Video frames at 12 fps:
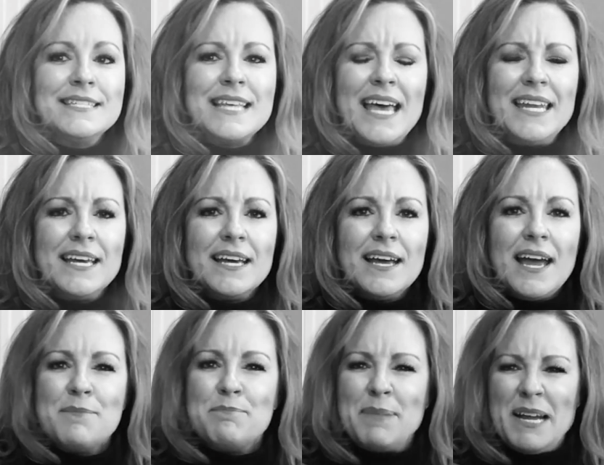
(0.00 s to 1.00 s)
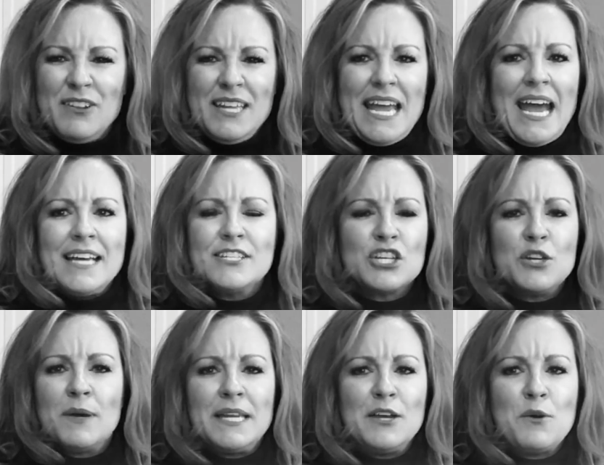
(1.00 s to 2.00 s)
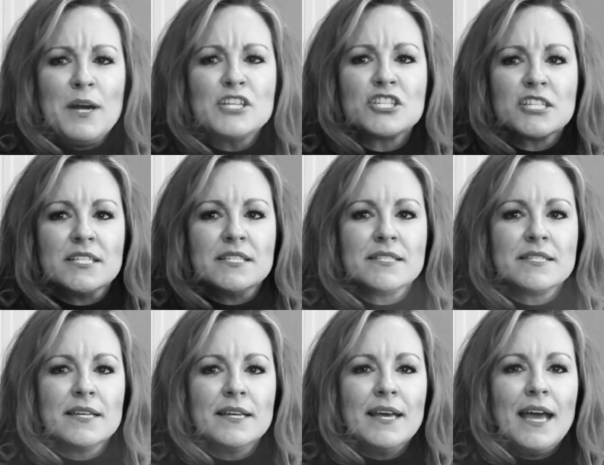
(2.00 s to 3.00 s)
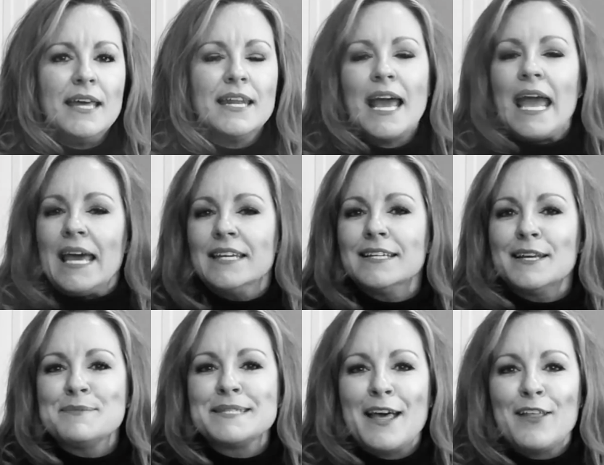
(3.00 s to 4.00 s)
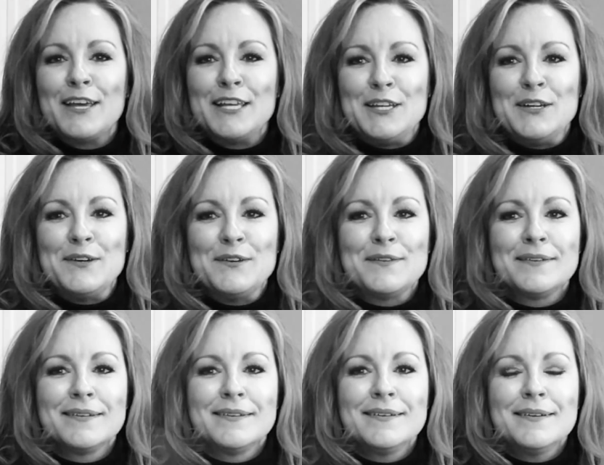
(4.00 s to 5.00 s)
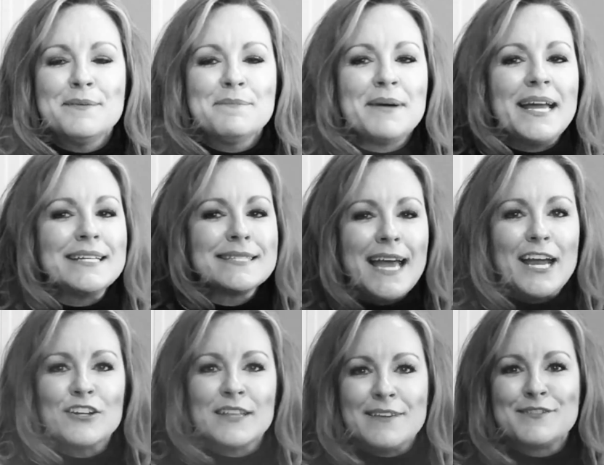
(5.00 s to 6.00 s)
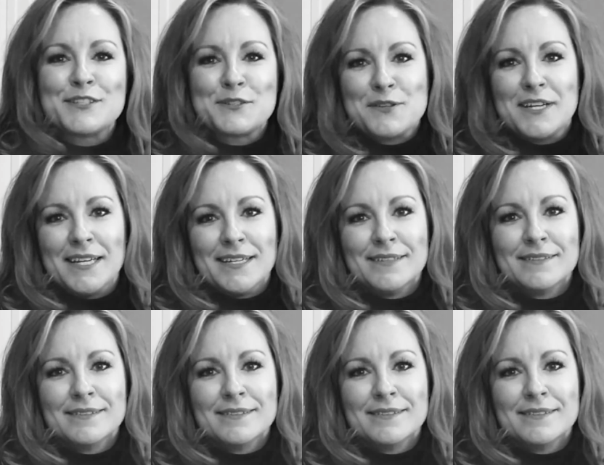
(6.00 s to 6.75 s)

said, "I barely asked you any questions," and I ended up telling you my entire life story.